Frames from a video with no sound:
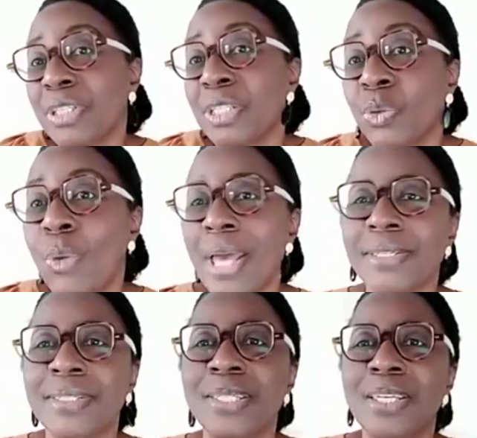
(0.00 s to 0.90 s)
in the
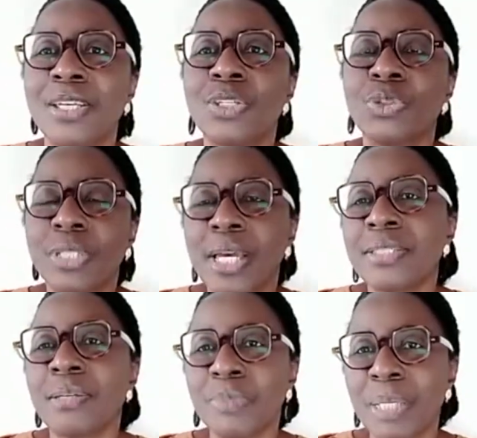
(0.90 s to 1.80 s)
West. So yes,
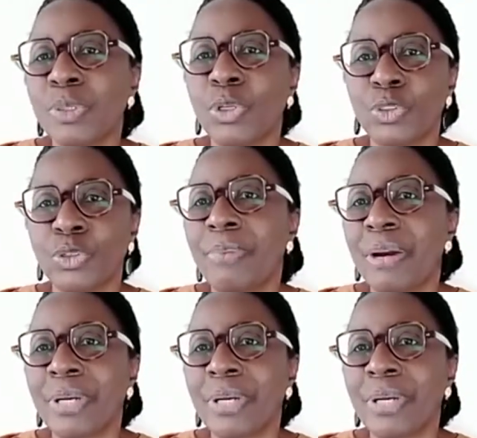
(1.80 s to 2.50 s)
sometimes cultural barrier